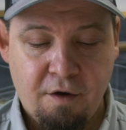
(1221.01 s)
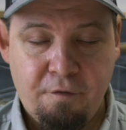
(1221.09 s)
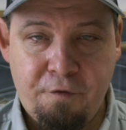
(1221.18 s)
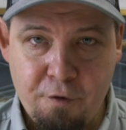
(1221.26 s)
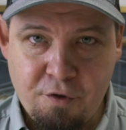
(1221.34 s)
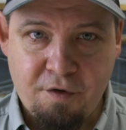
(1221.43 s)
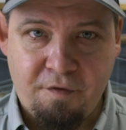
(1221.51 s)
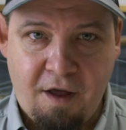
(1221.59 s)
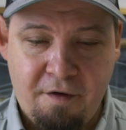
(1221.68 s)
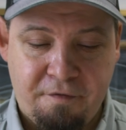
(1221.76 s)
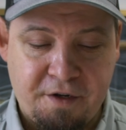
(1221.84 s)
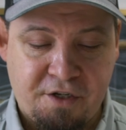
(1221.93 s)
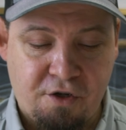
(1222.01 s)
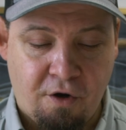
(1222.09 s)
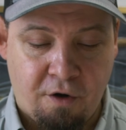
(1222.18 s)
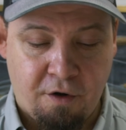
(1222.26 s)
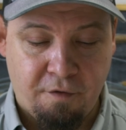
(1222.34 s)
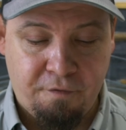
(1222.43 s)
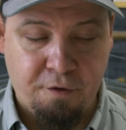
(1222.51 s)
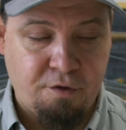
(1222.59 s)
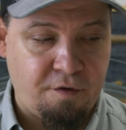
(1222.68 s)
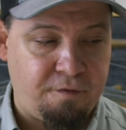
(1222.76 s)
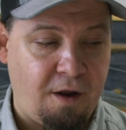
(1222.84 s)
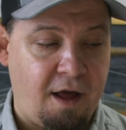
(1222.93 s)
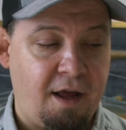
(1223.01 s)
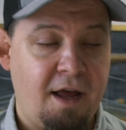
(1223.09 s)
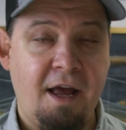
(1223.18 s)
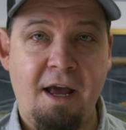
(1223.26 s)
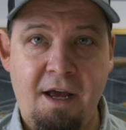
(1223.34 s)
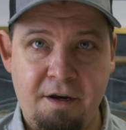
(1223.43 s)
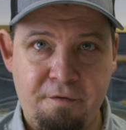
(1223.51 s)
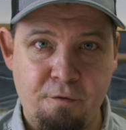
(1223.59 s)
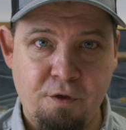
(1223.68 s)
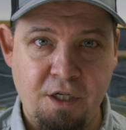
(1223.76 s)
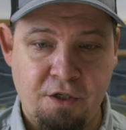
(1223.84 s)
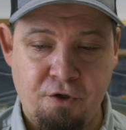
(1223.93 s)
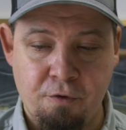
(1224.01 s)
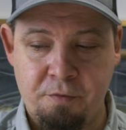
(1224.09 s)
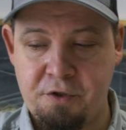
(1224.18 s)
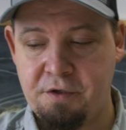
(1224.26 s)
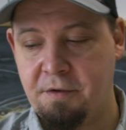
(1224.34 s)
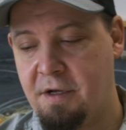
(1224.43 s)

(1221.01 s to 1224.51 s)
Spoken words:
Futurefly fits on Futurefly and Frodin tubes,